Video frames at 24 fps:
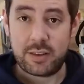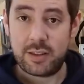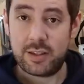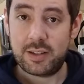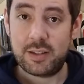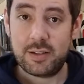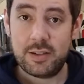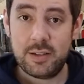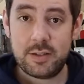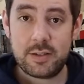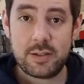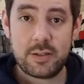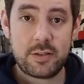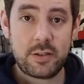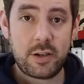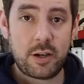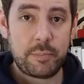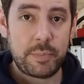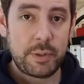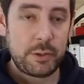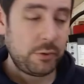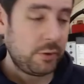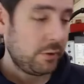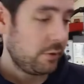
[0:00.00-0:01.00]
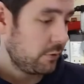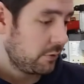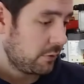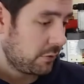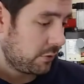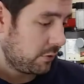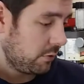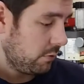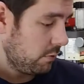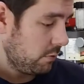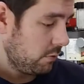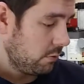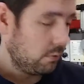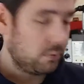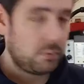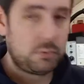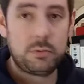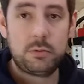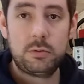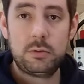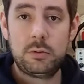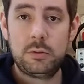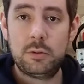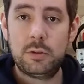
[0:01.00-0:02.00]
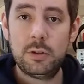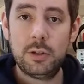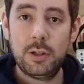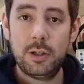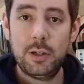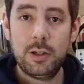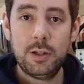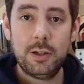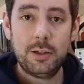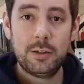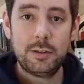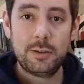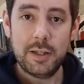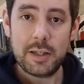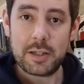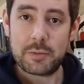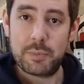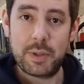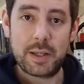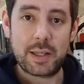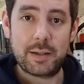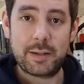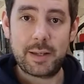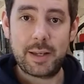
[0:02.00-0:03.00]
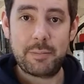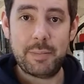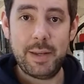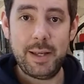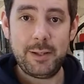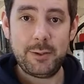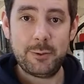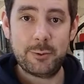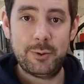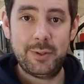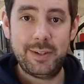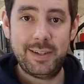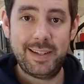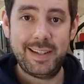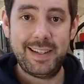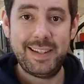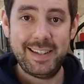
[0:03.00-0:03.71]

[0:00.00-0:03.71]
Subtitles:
that I think I need to start building, so let's make a dead metal.